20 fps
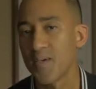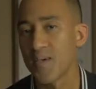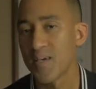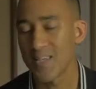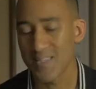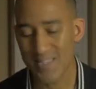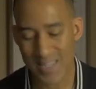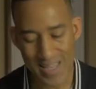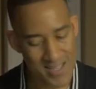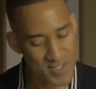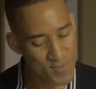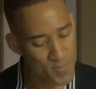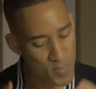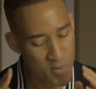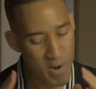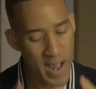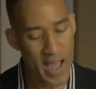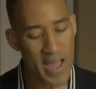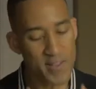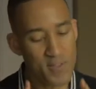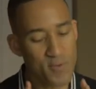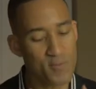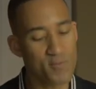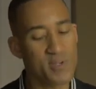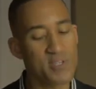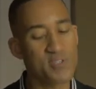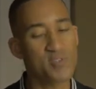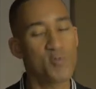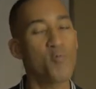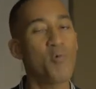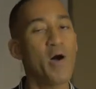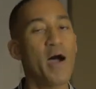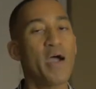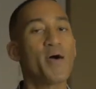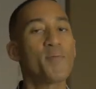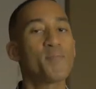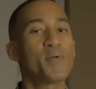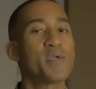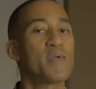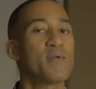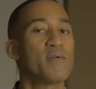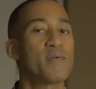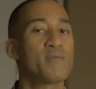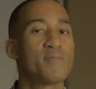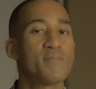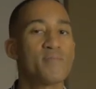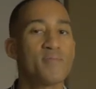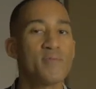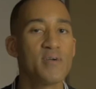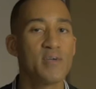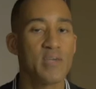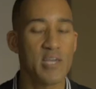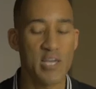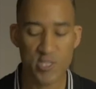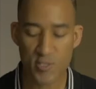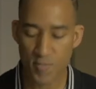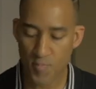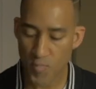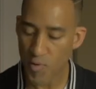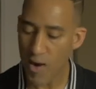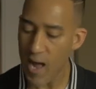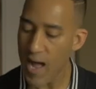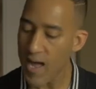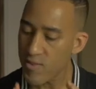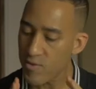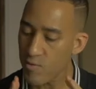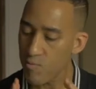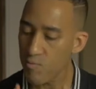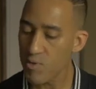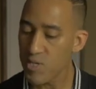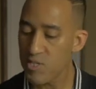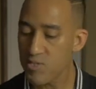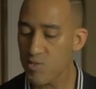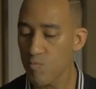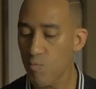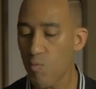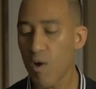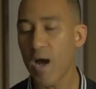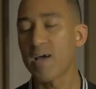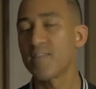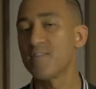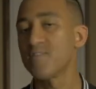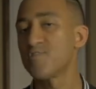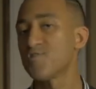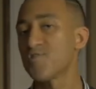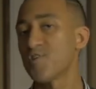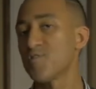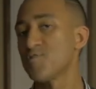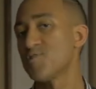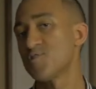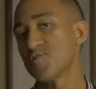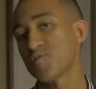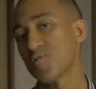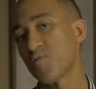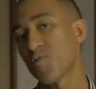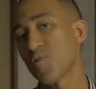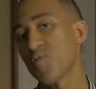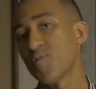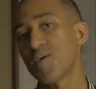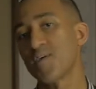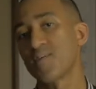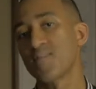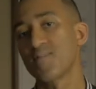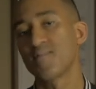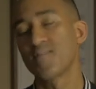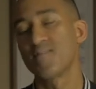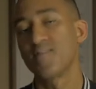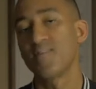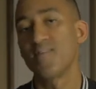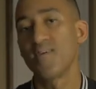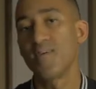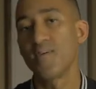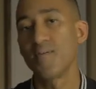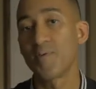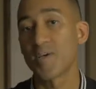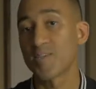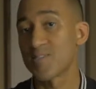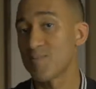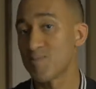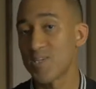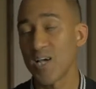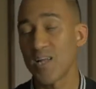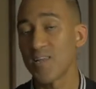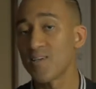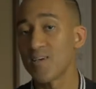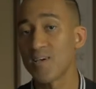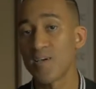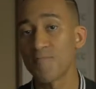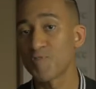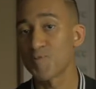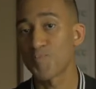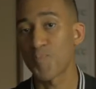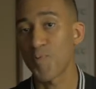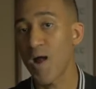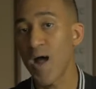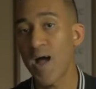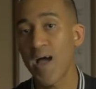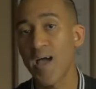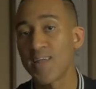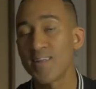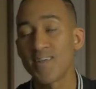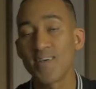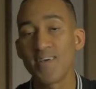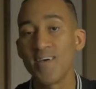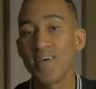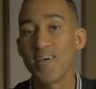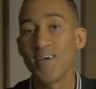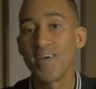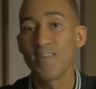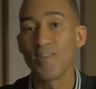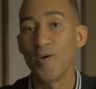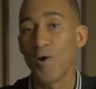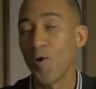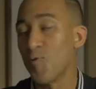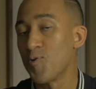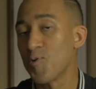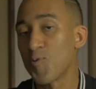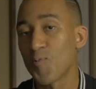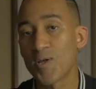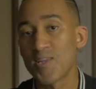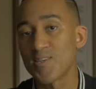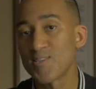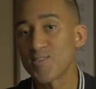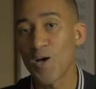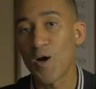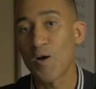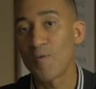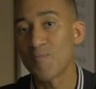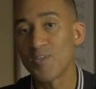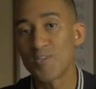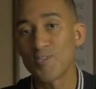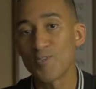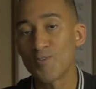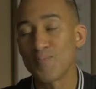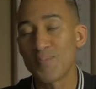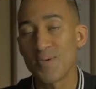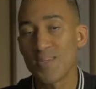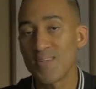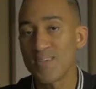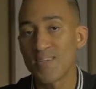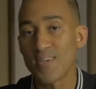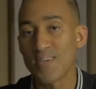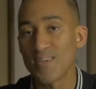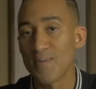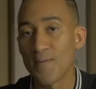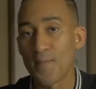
Is pride the reason why I'm here? Is pride the reason why this church isn't growing? Because I'm telling you, if it's pride, the only way to solve it is humility.